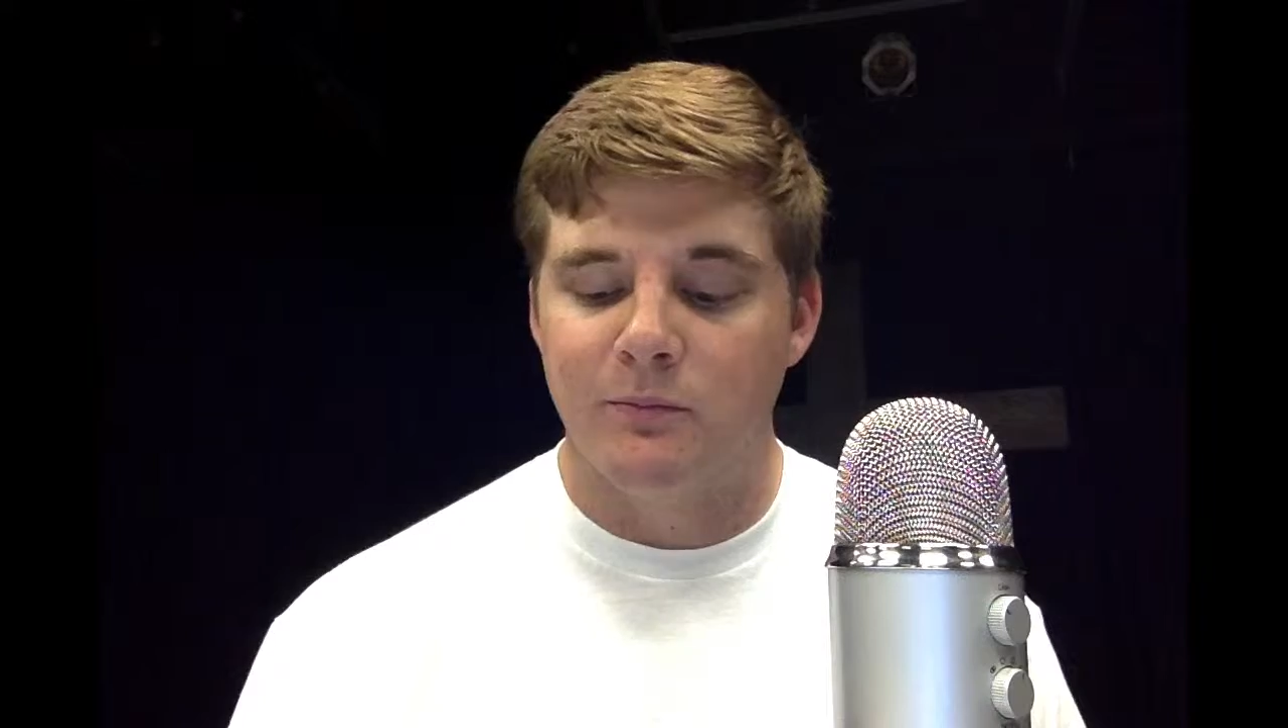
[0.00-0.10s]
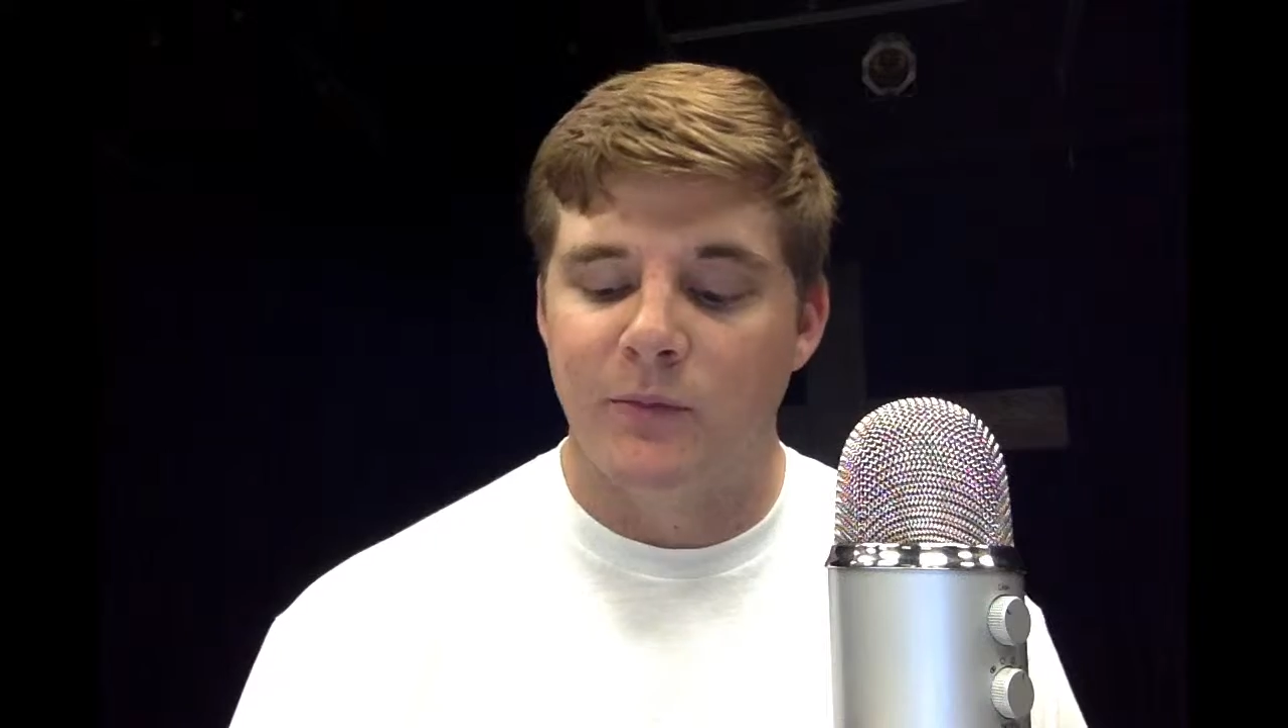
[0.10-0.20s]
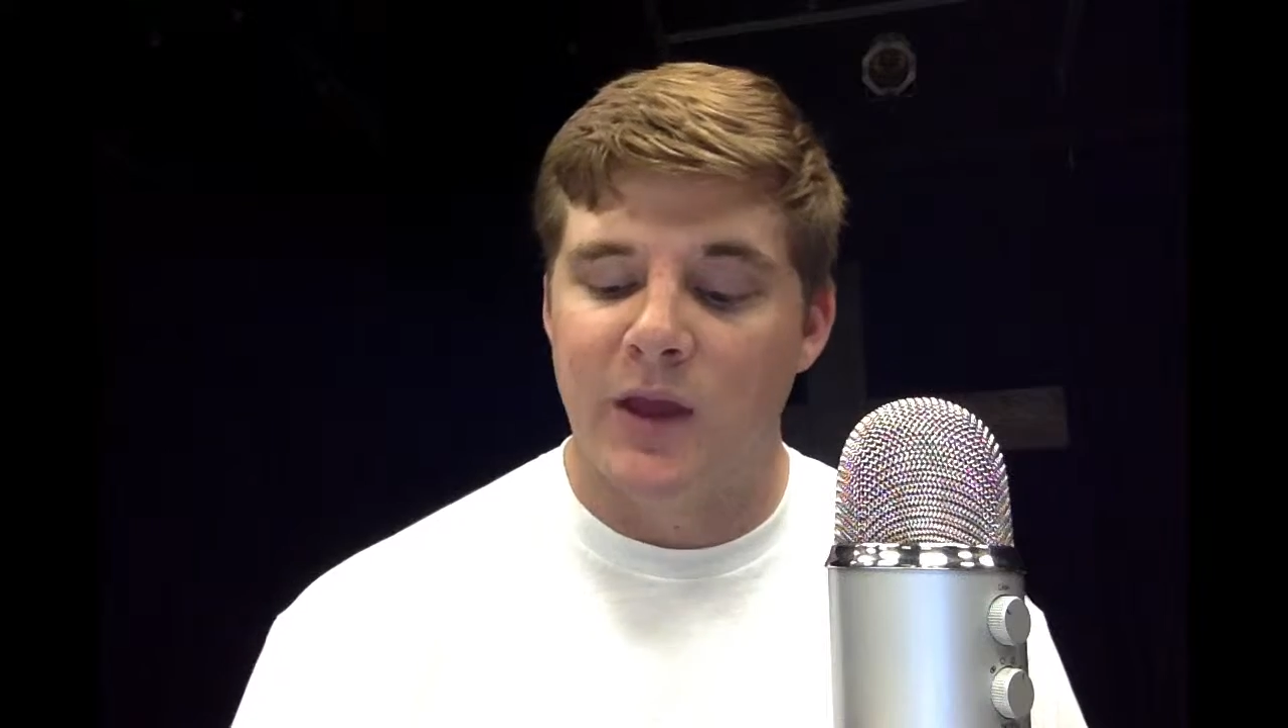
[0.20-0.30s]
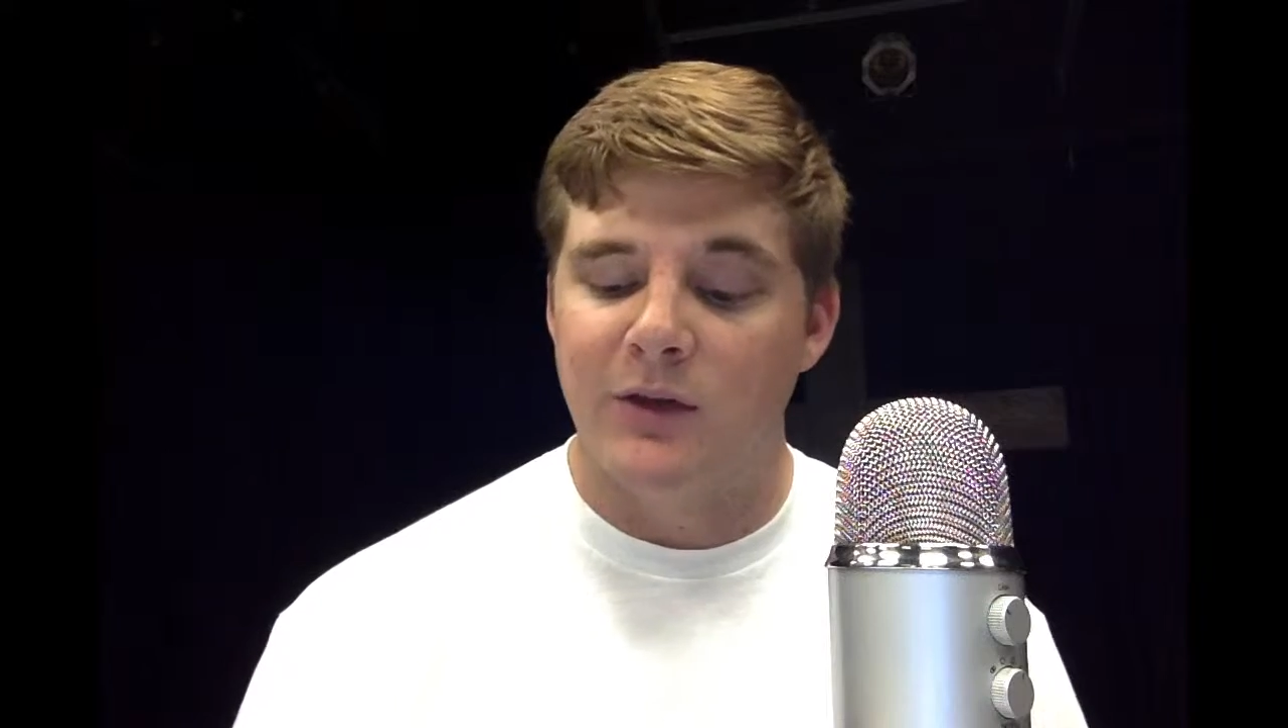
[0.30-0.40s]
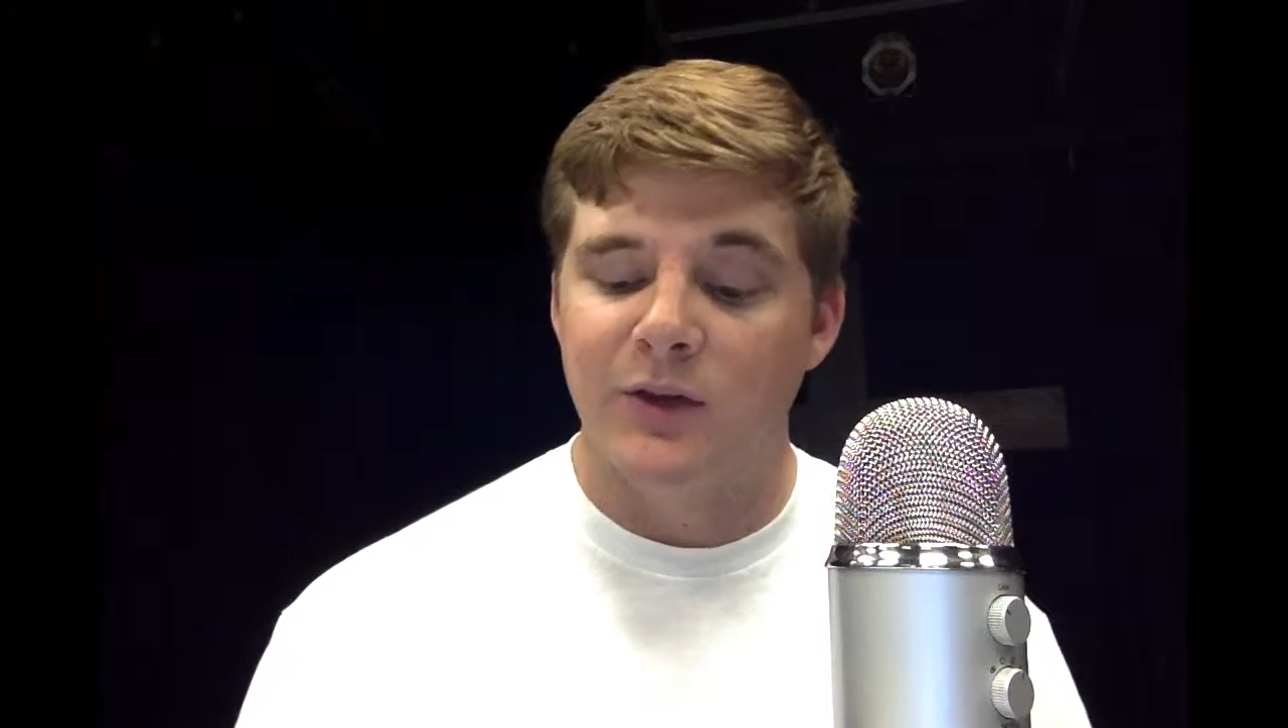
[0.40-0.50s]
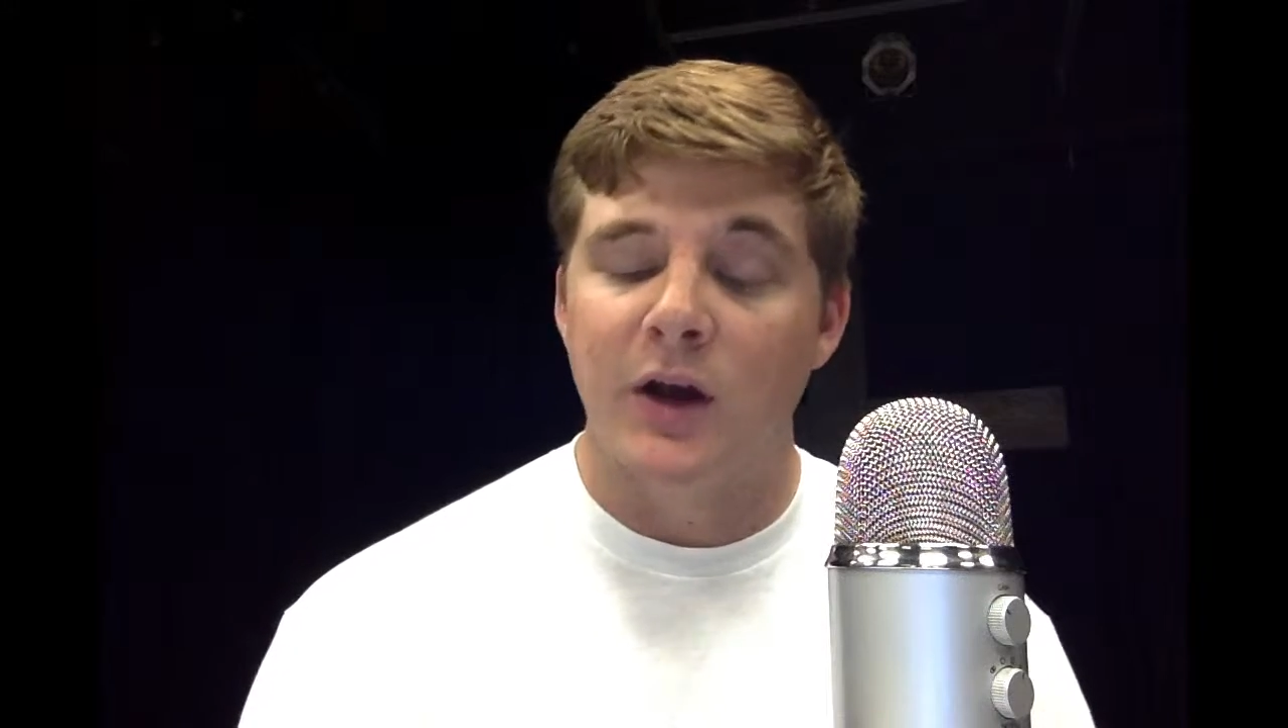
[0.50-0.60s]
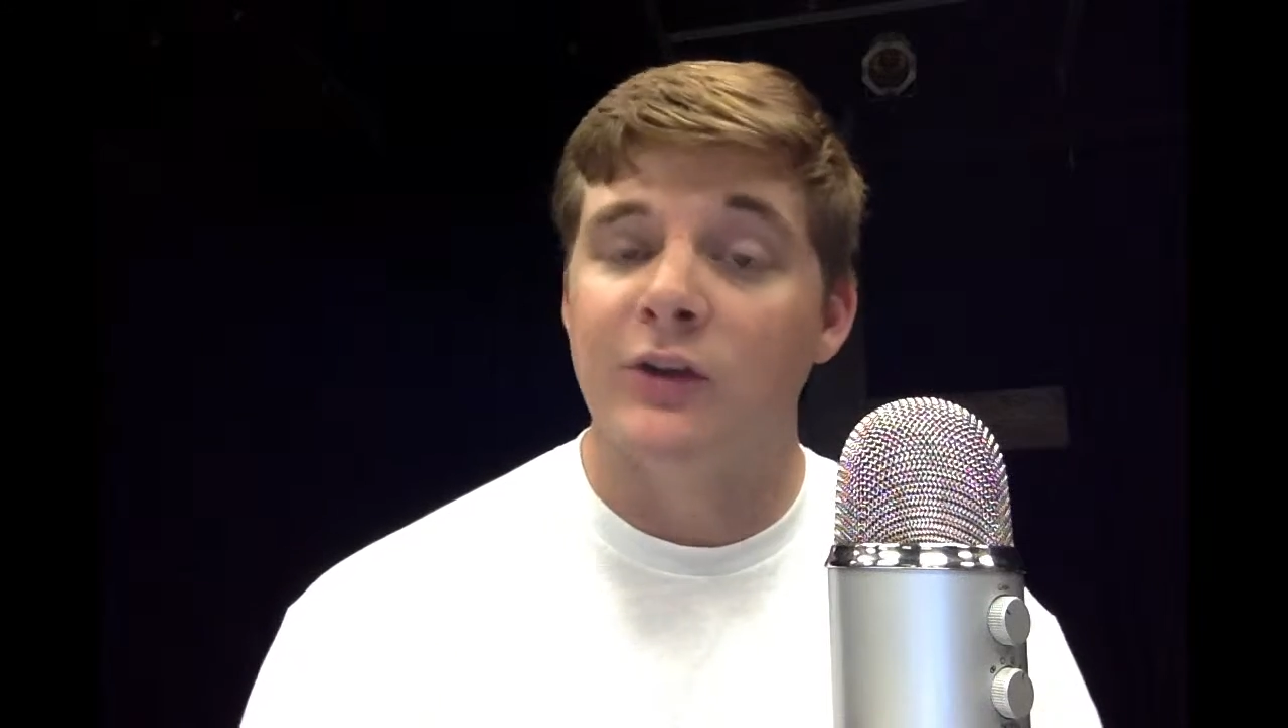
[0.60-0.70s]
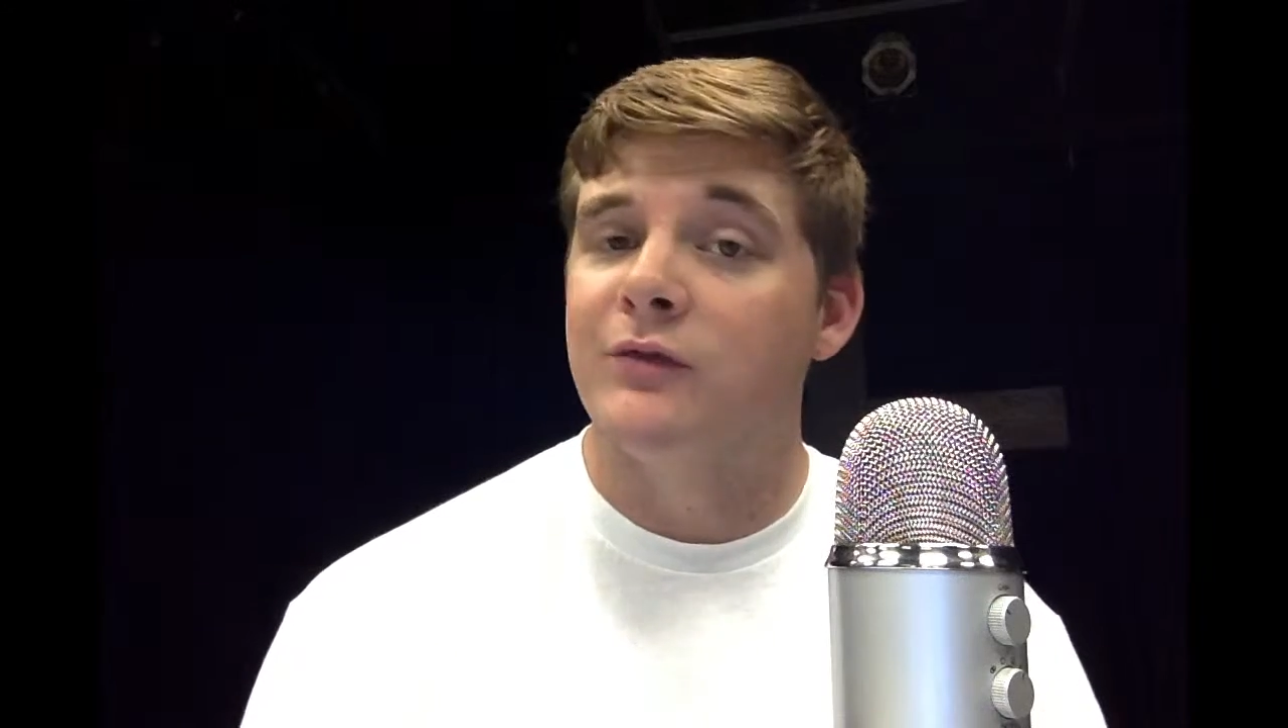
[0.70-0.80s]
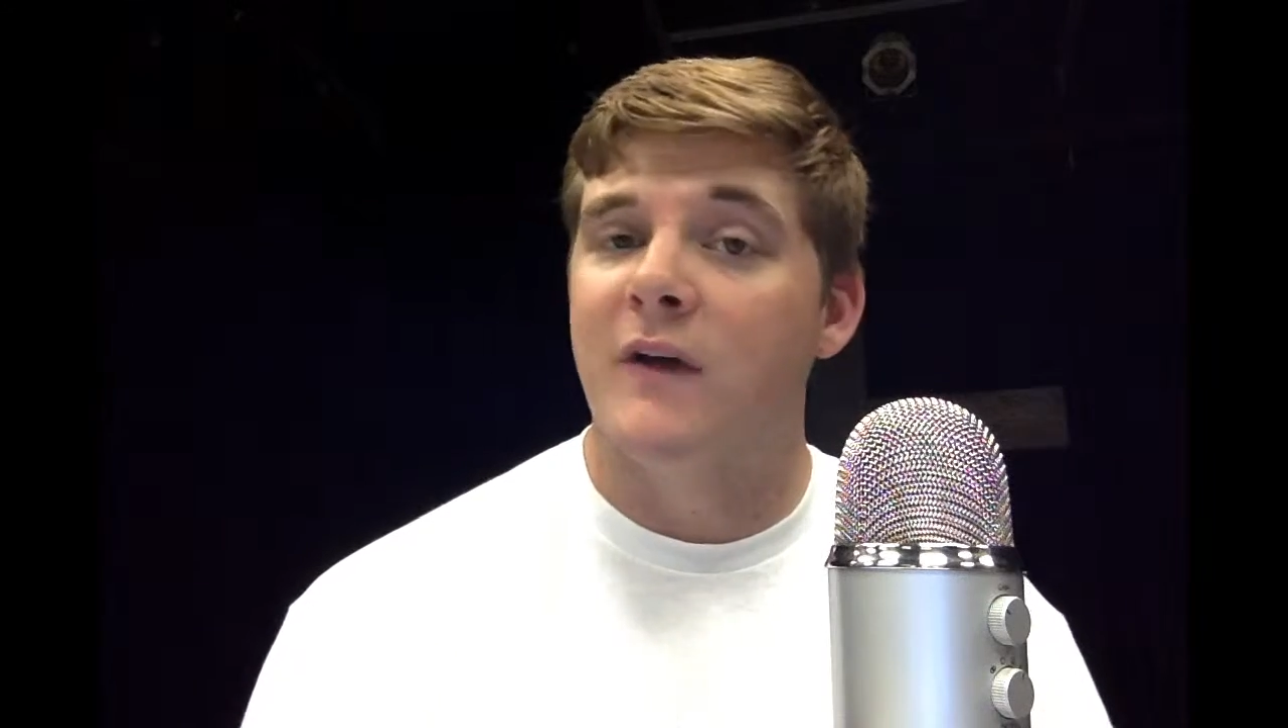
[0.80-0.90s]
he does